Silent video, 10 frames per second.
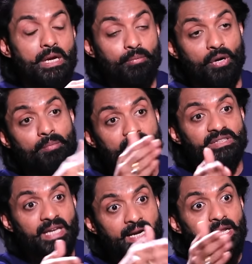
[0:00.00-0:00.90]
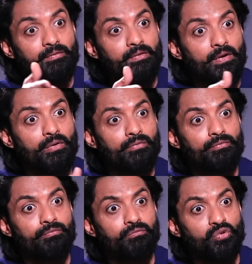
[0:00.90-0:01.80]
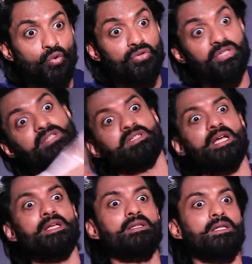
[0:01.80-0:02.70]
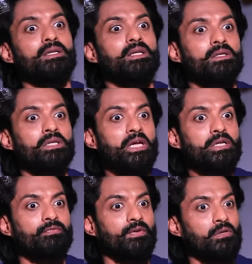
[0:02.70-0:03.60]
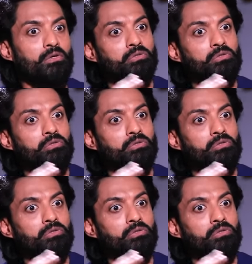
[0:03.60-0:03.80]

probably second half, if I would have shown this guy in that negative fellow.